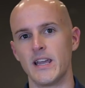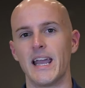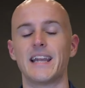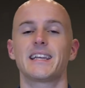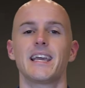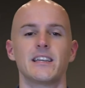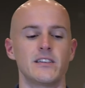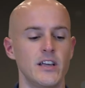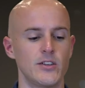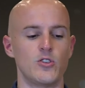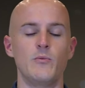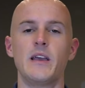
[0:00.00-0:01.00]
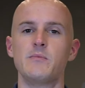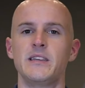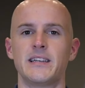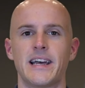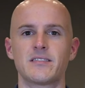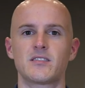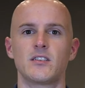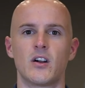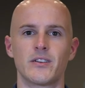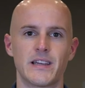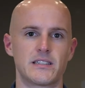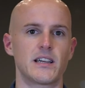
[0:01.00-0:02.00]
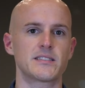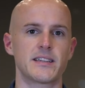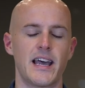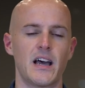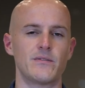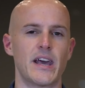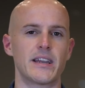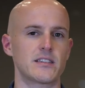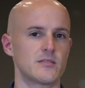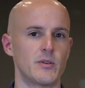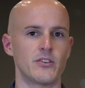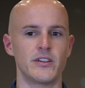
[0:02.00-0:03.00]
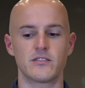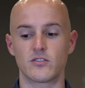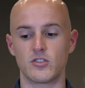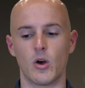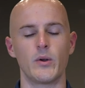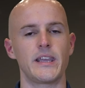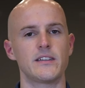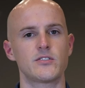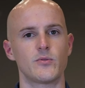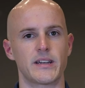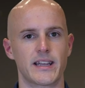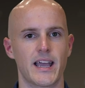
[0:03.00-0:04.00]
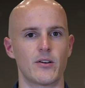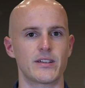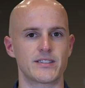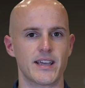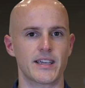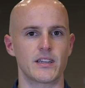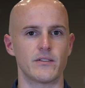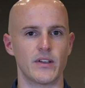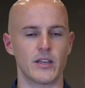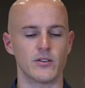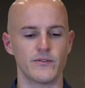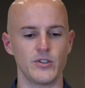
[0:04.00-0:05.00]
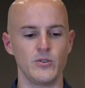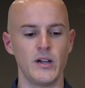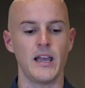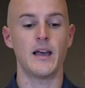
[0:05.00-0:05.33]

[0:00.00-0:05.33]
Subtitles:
And again, you may be an SDR that doesn't have that experience going into an account executive interview,